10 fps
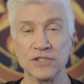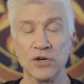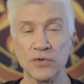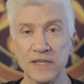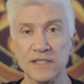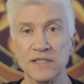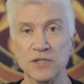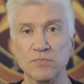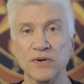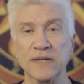So this
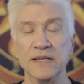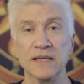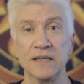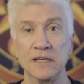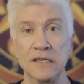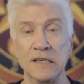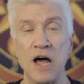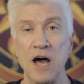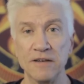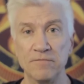is bringing a
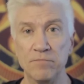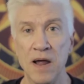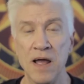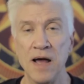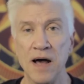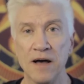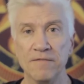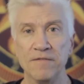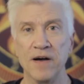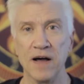lot
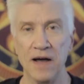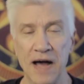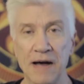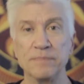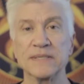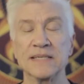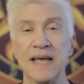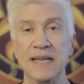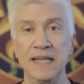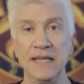of
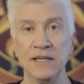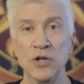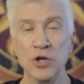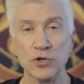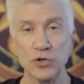upsetting